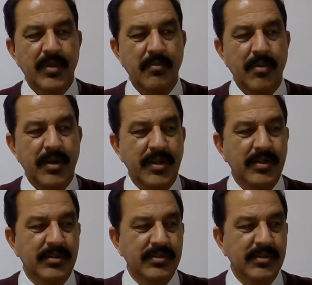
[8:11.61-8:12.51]

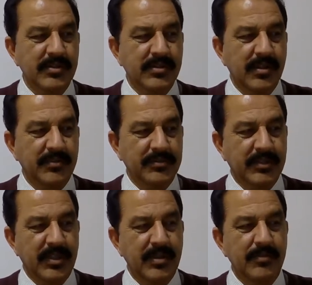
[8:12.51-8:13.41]
body consists of
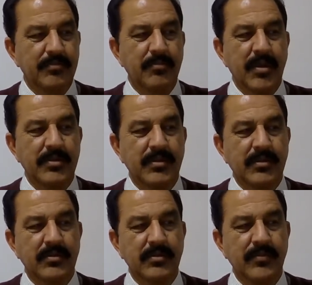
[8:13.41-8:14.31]
three
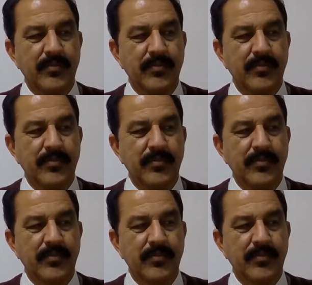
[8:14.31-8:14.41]
major